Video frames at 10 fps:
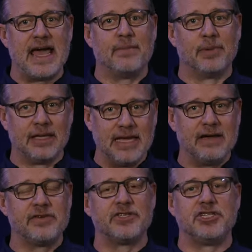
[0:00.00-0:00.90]
and
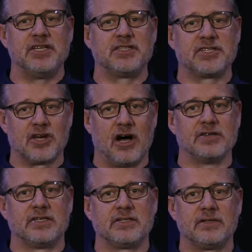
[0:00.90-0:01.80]
believe as Jesus
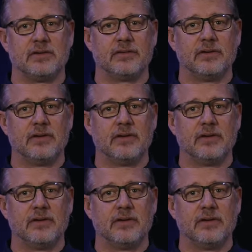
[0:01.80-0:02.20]
calls us to.